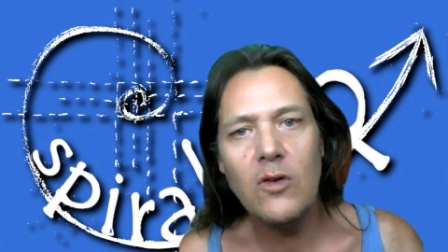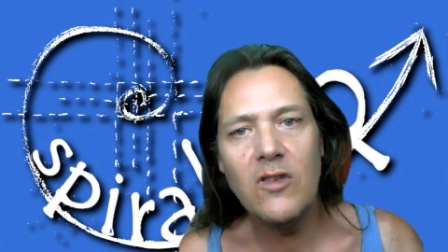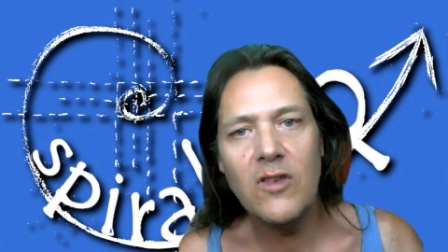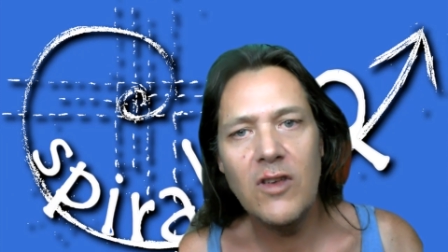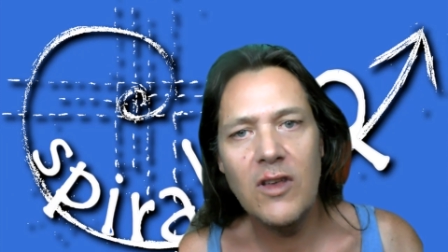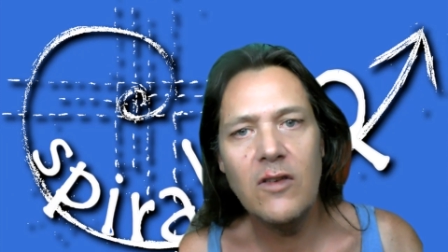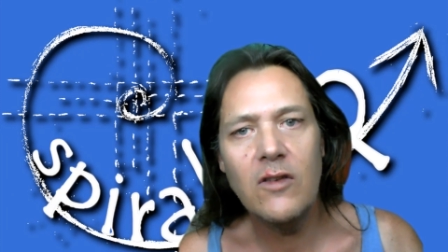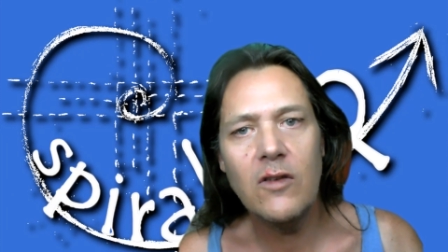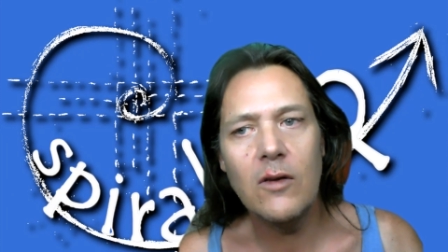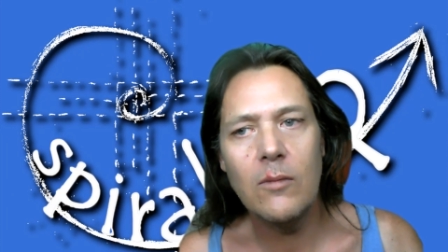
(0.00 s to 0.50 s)

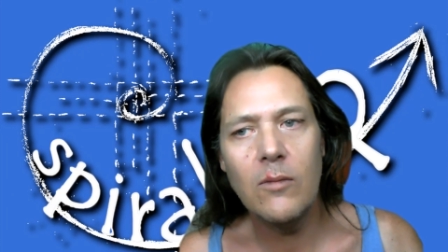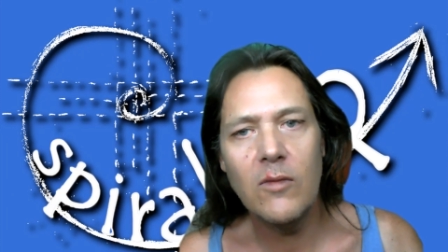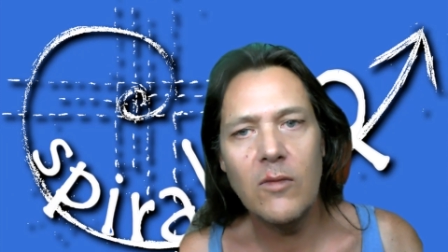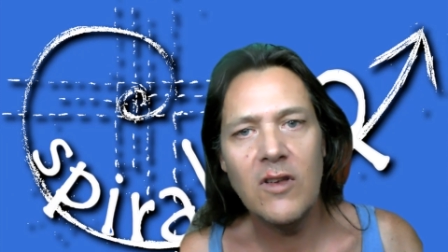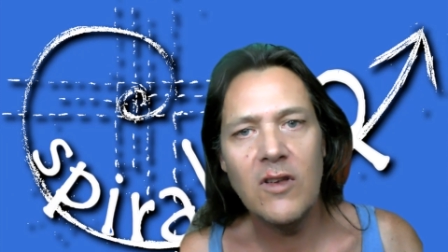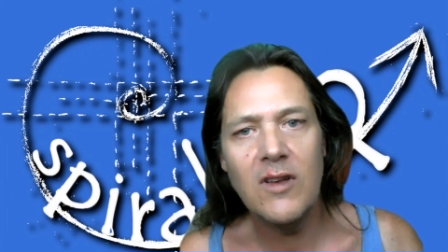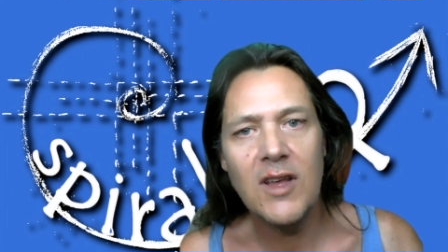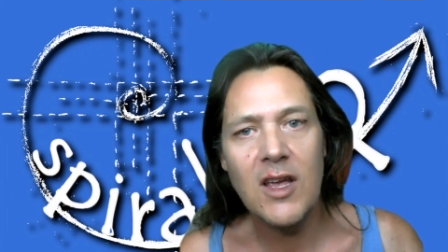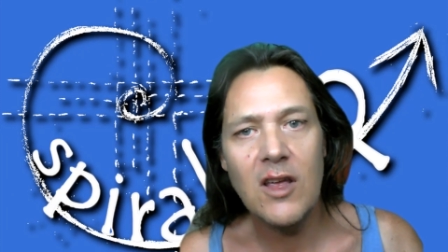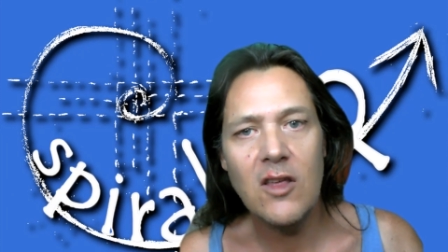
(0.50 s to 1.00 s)
system
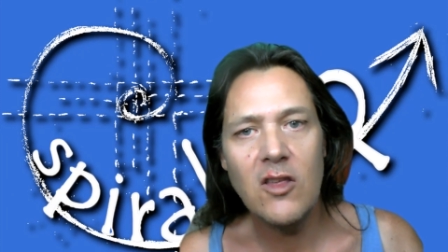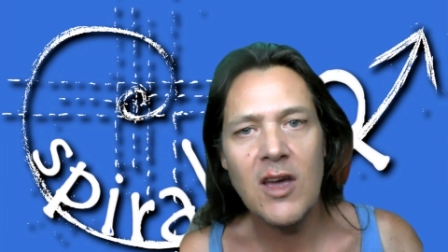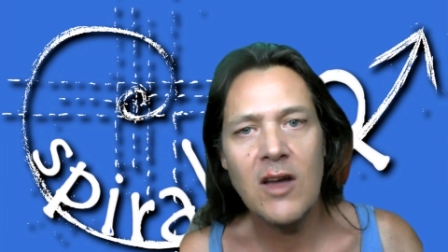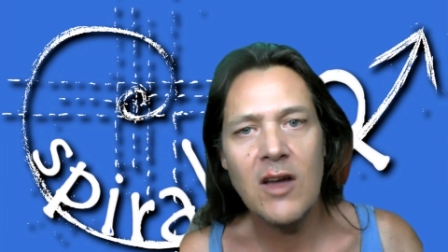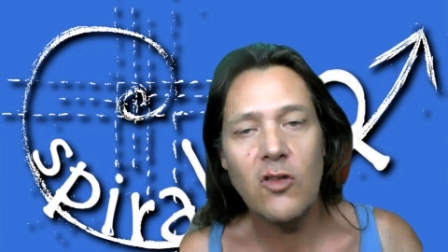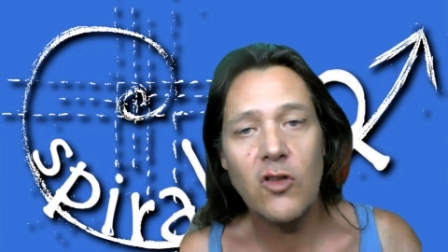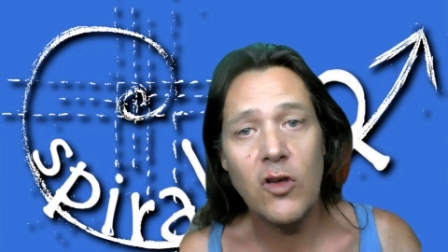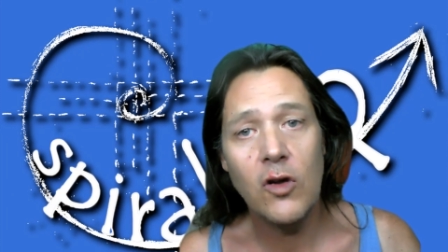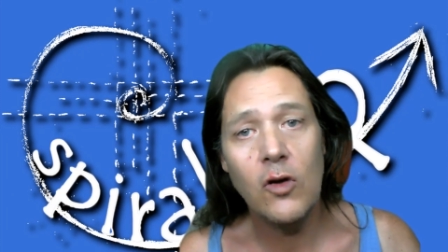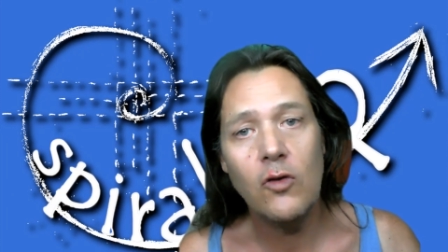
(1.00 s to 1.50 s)
to teach
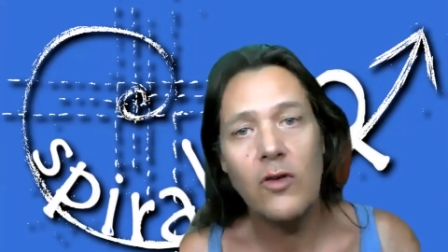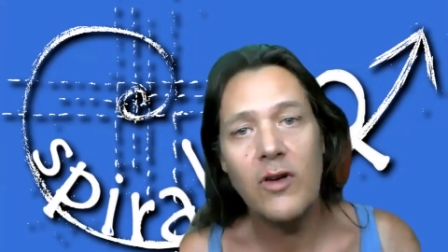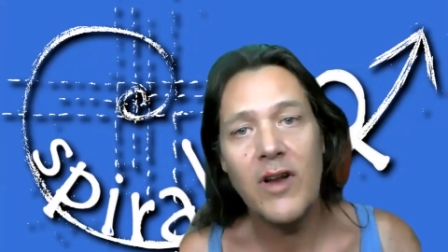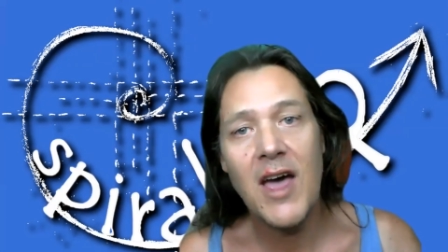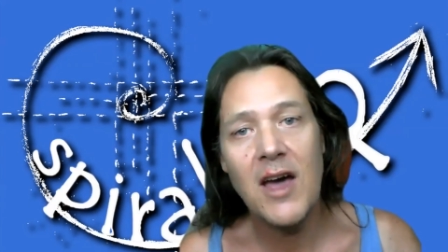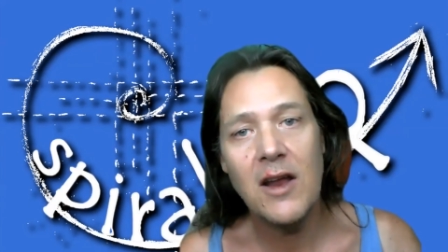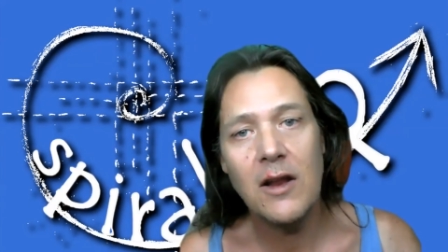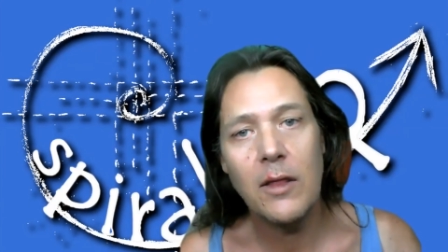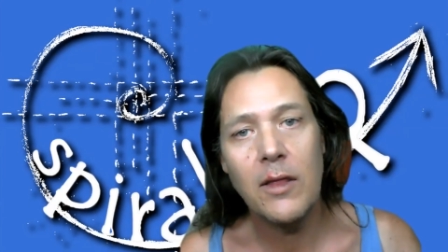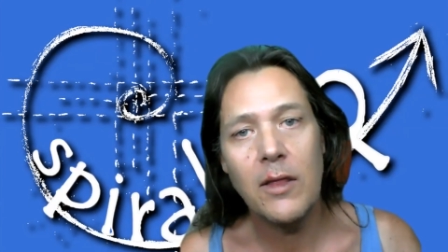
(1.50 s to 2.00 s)
our children
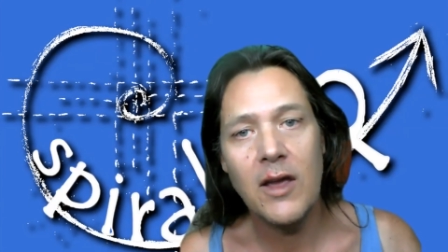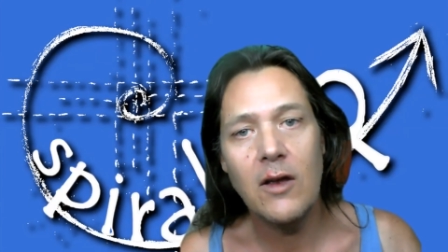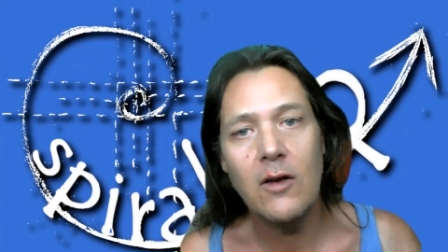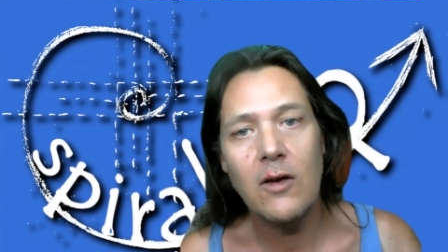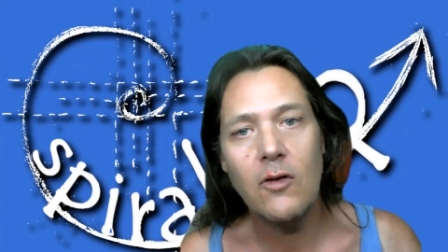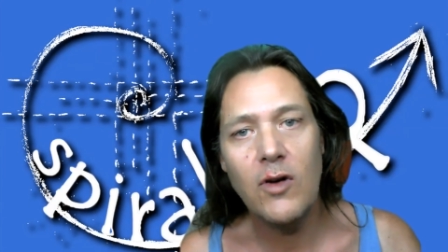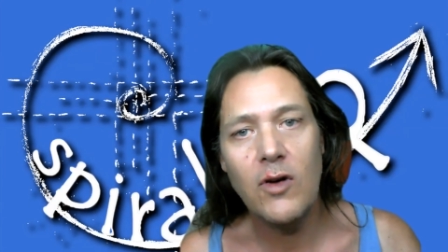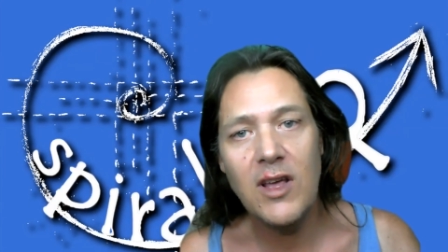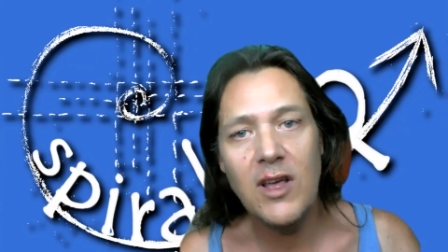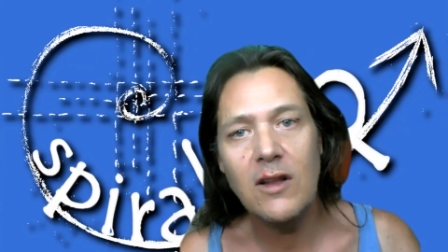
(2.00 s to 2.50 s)
how to
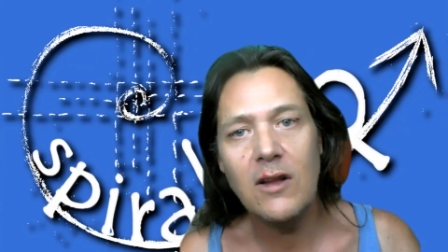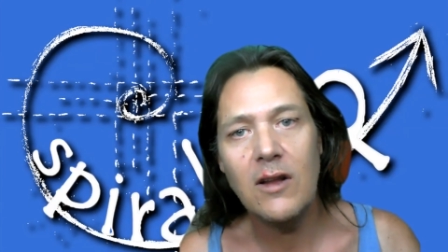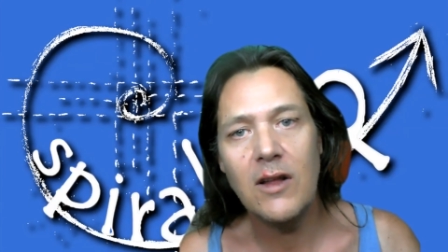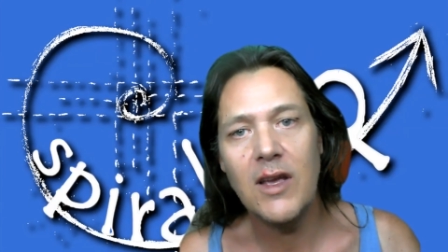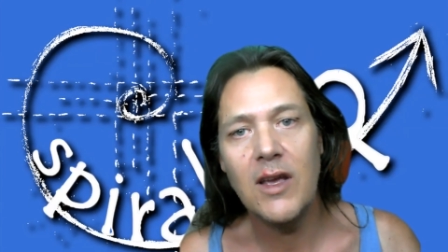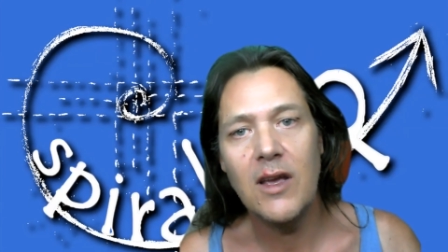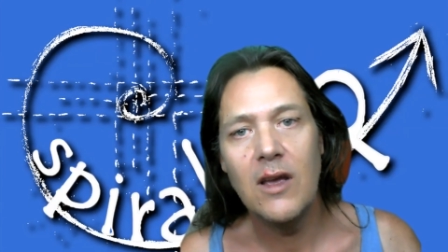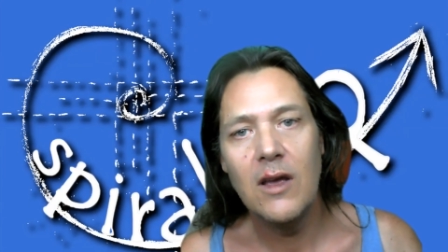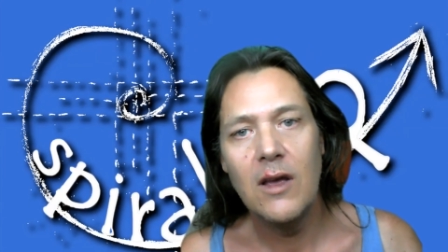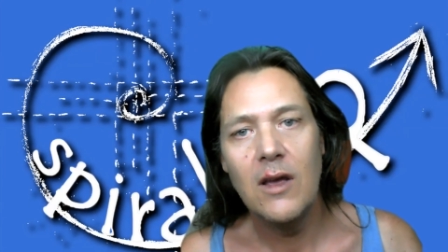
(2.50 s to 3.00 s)
think
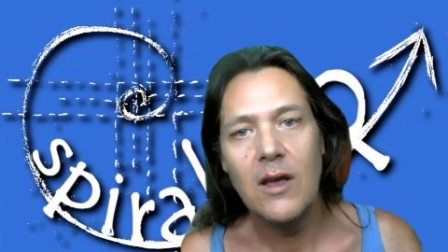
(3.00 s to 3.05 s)
critically,